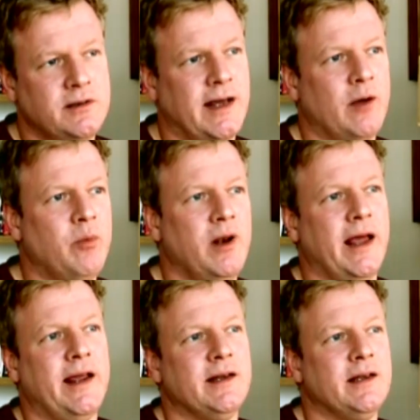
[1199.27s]

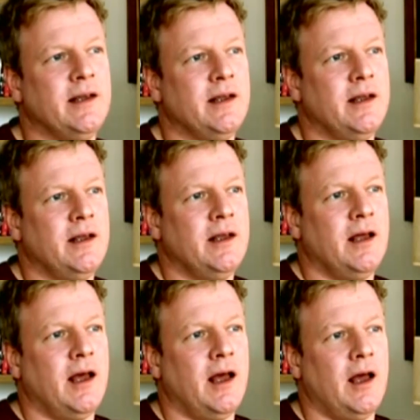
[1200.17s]
downplayed,
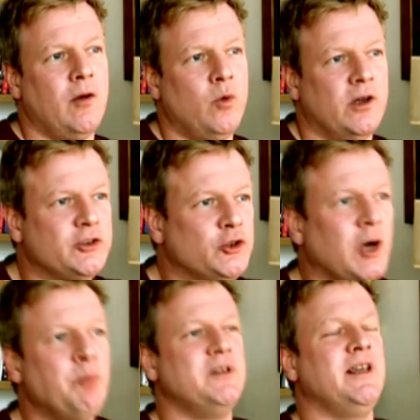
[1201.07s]
whilst
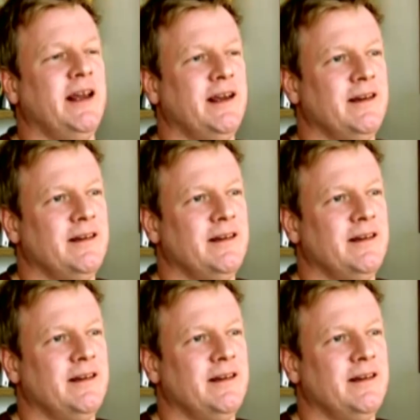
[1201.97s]
trumpeting